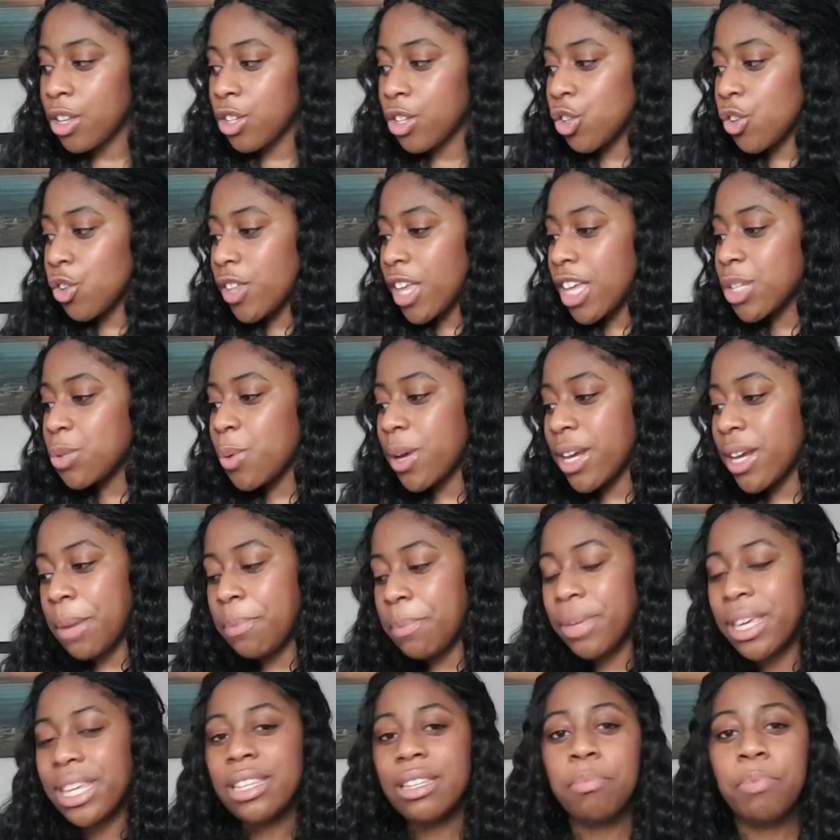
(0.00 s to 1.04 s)
So that's what I
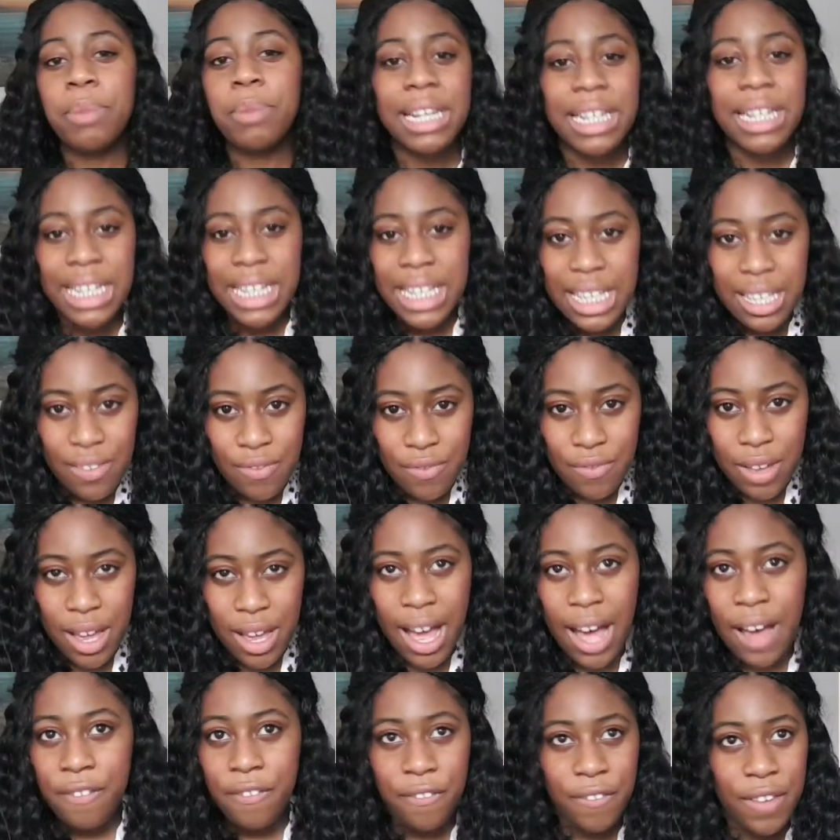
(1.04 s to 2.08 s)
mean, believe,
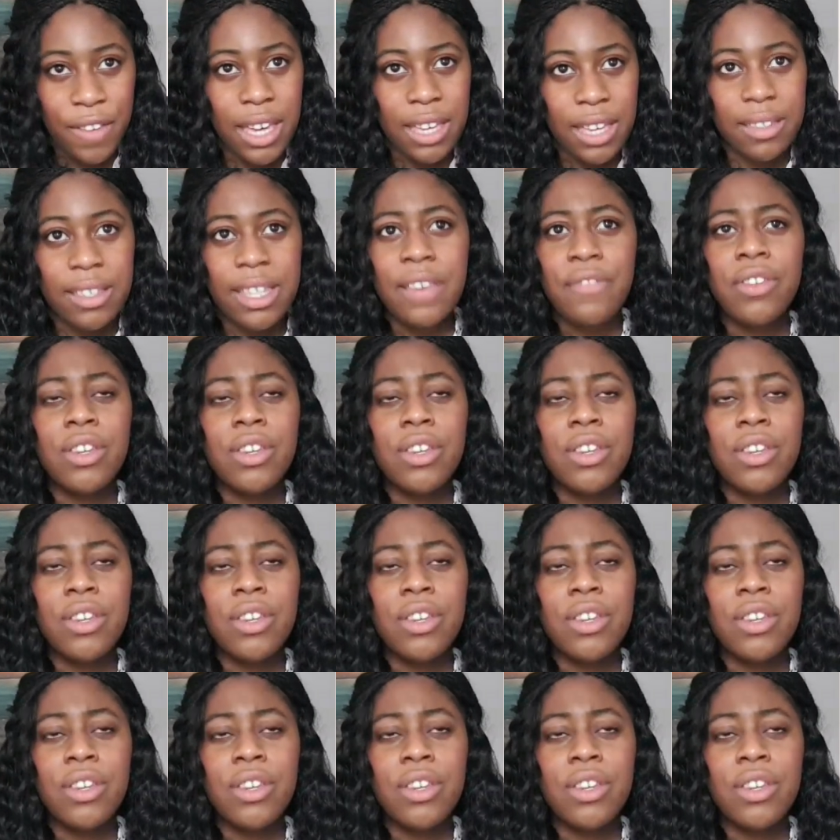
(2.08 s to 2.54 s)
have faith.